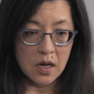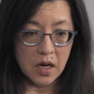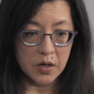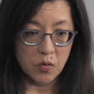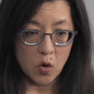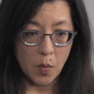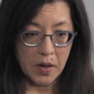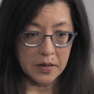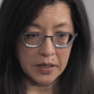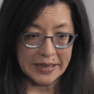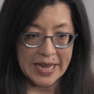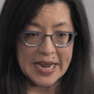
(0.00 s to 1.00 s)
I grew up on
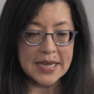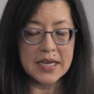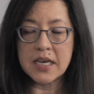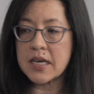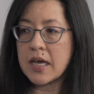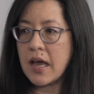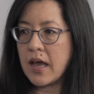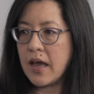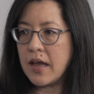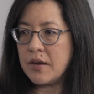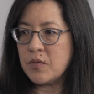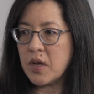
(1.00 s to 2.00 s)
a lake
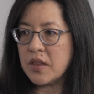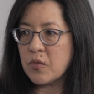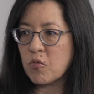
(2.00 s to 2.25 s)
and we had the